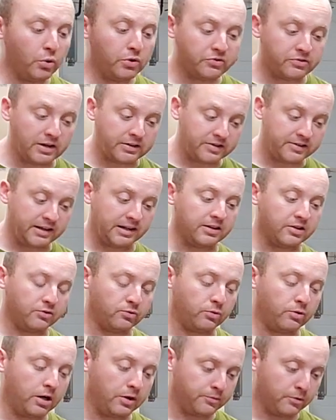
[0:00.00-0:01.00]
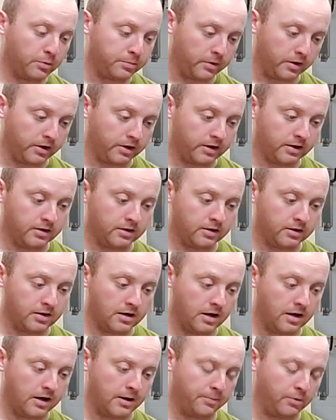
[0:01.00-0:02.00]
is not to take this to an off-road park.
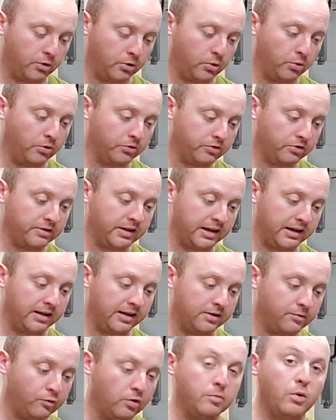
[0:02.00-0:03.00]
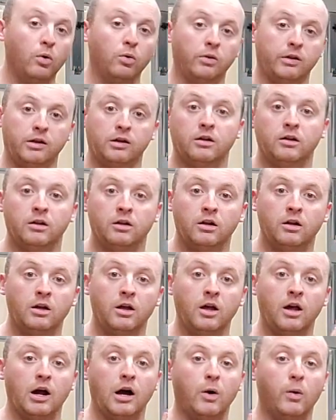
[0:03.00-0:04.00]
The goal is to take it remotely.
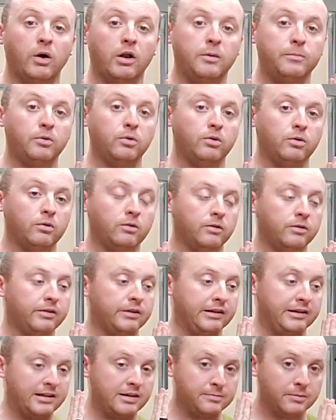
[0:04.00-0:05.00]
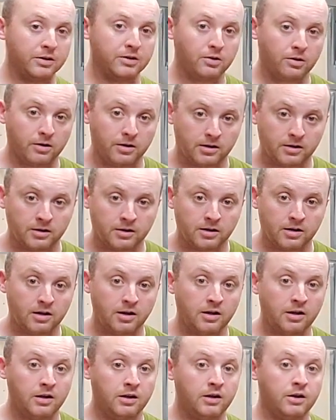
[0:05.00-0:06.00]
I want to get in my car,
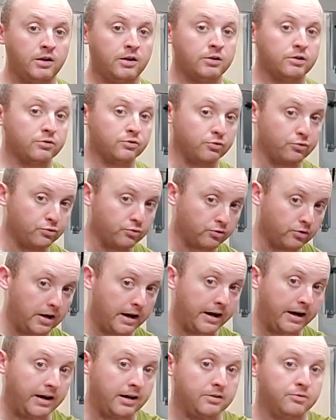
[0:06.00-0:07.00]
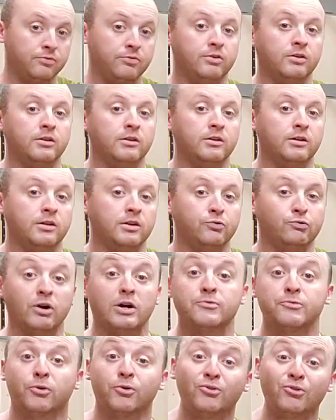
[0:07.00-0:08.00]
drive for
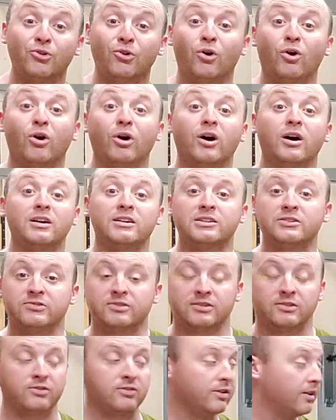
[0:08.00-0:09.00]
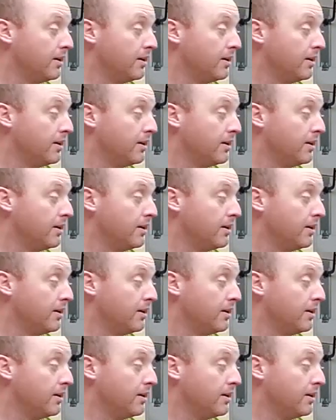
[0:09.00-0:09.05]
a long distance.